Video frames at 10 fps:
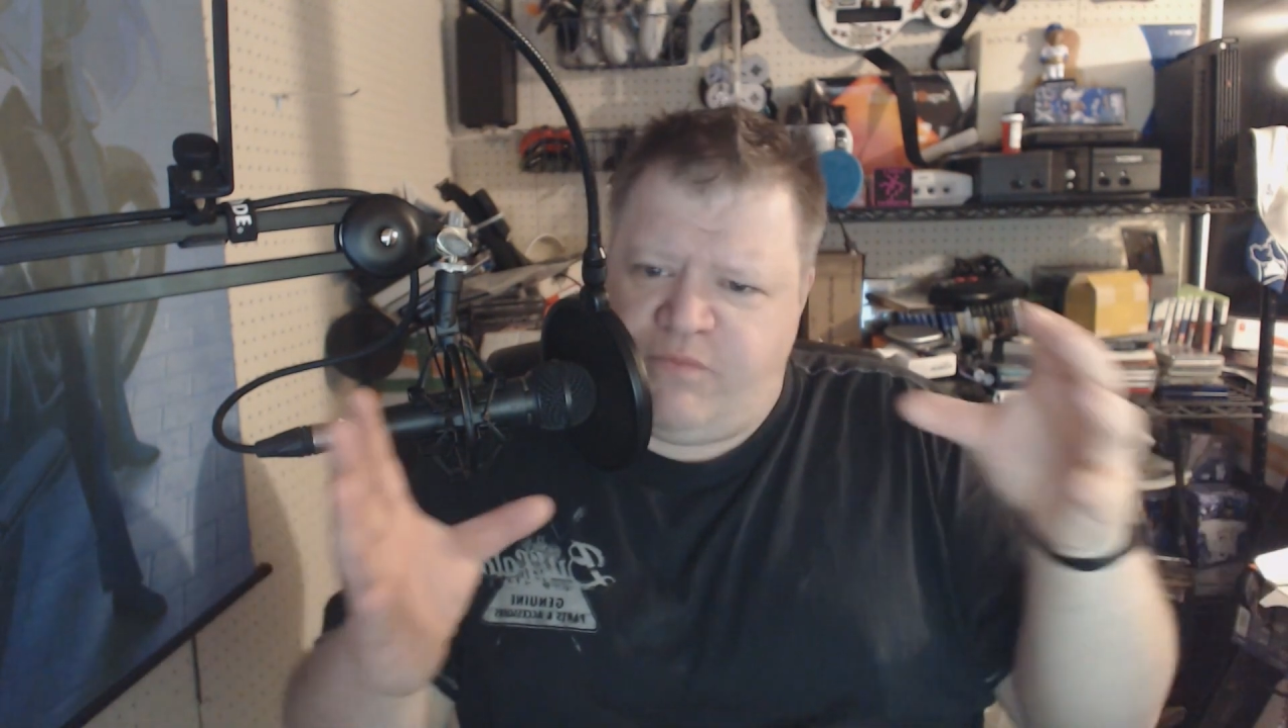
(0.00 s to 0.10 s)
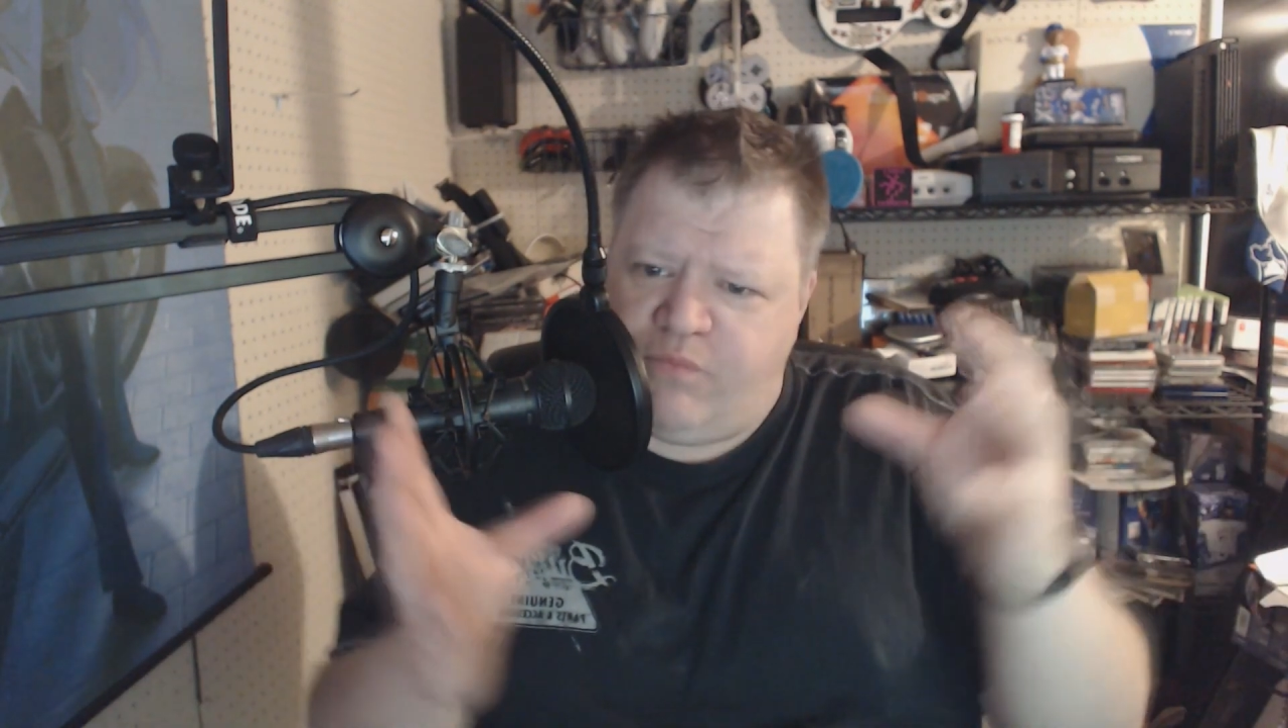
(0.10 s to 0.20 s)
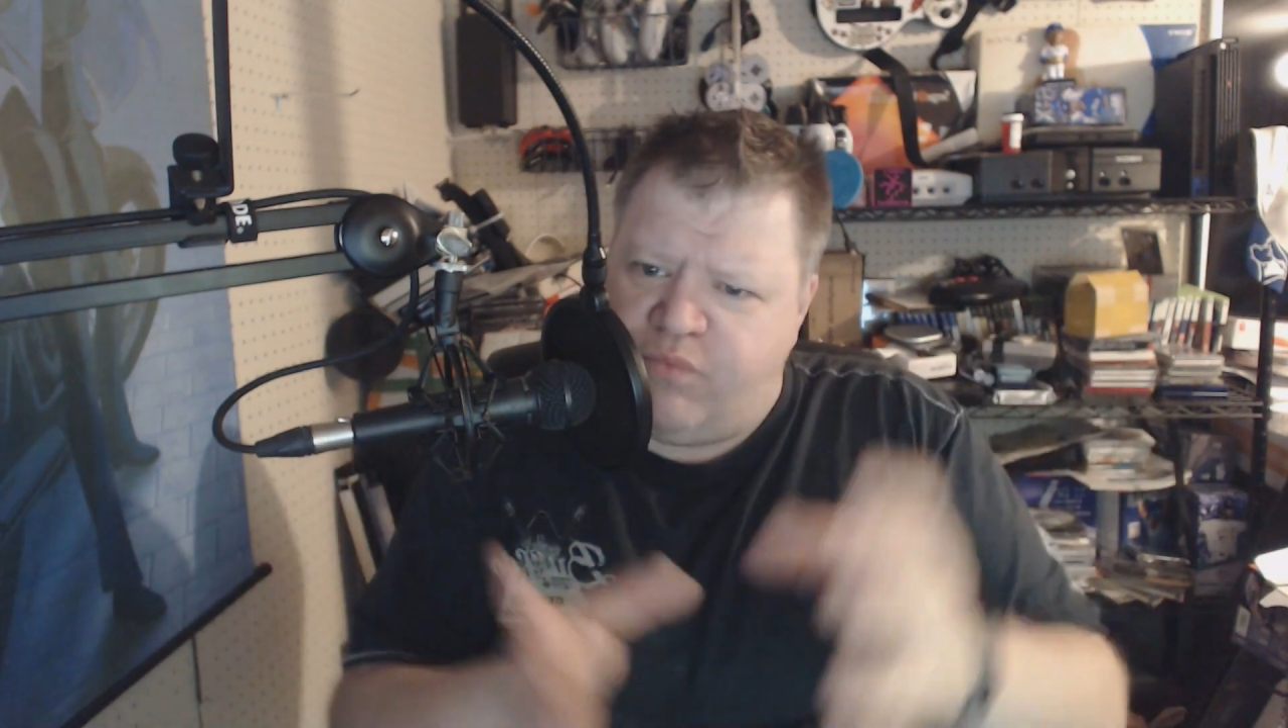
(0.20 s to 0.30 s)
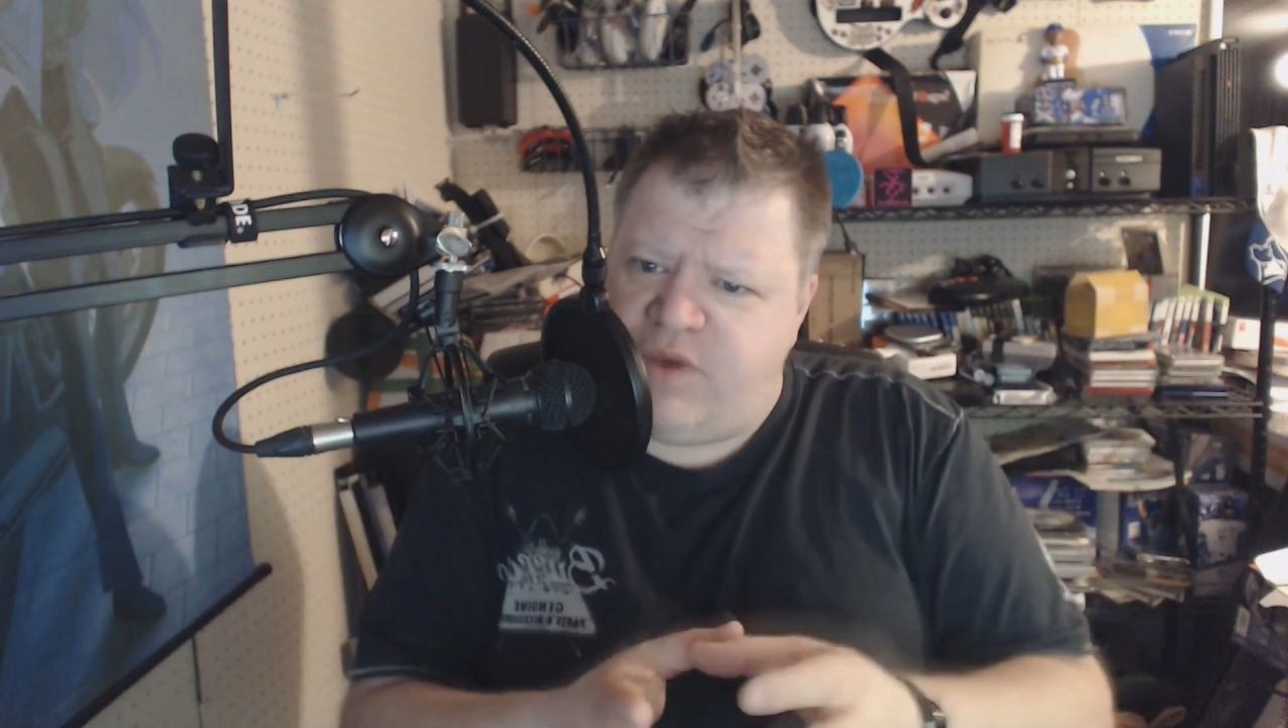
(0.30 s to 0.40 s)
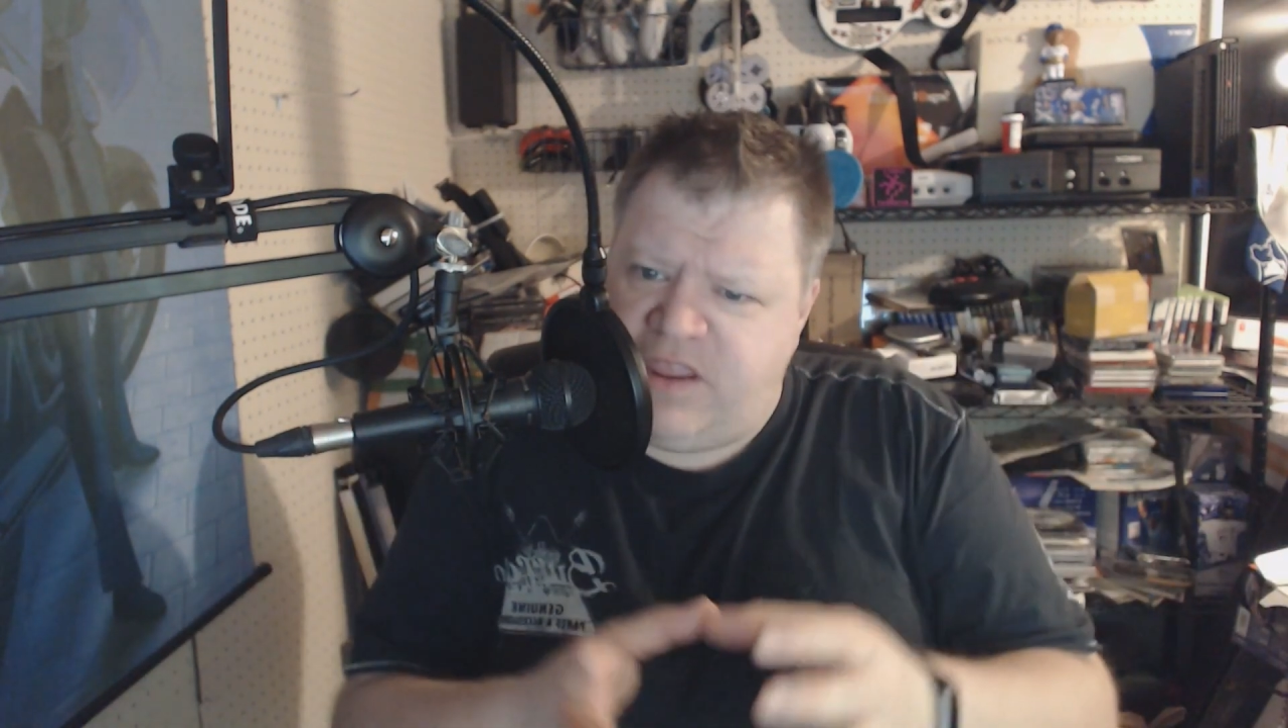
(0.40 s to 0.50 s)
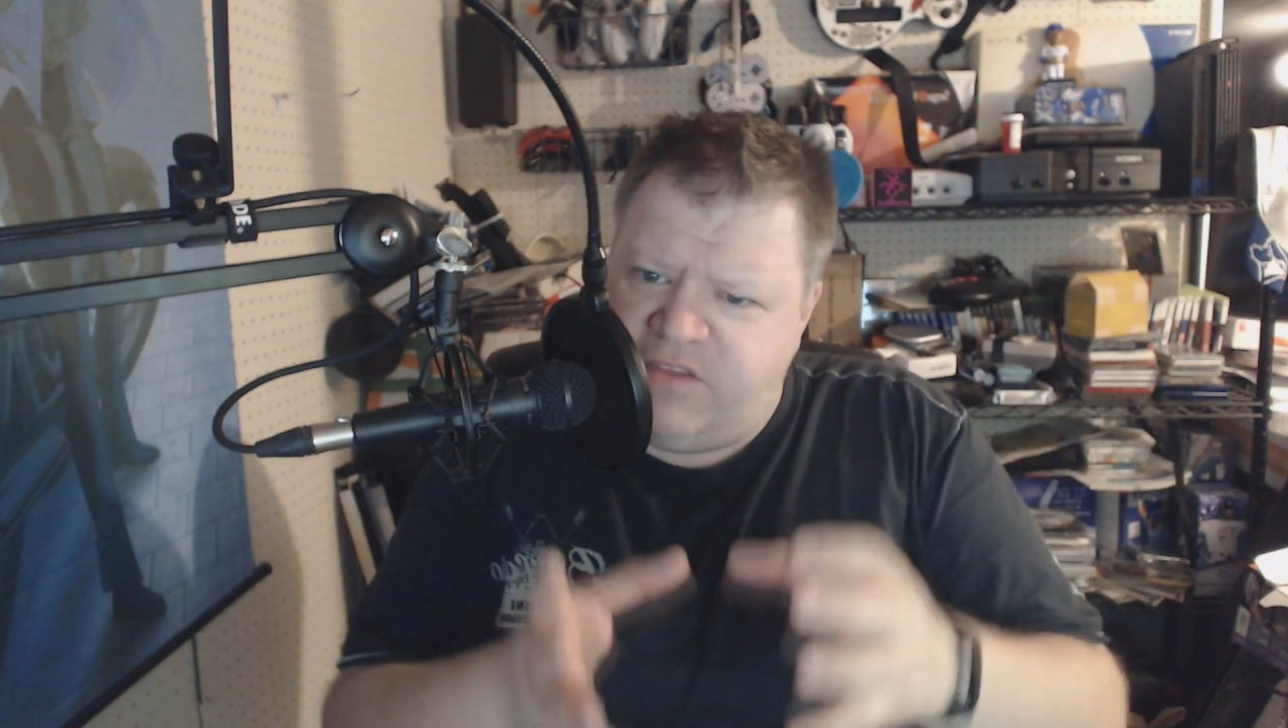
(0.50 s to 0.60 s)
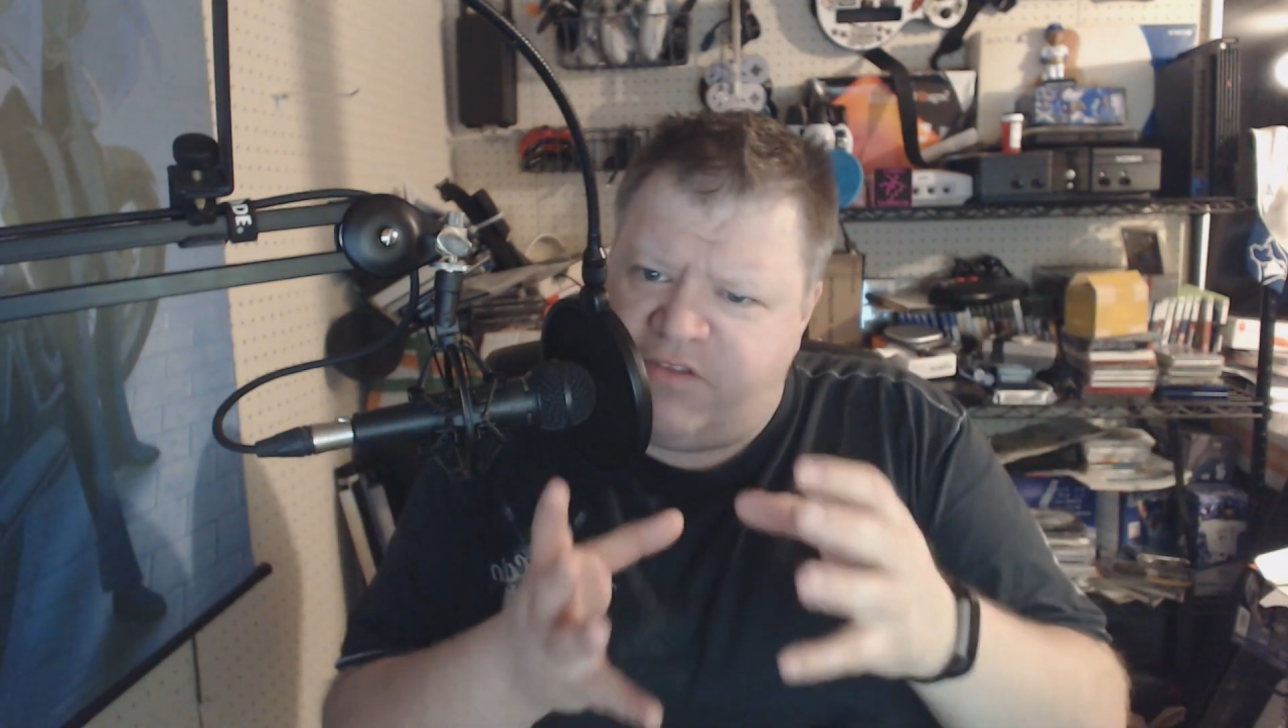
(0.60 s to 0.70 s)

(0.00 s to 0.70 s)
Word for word: rings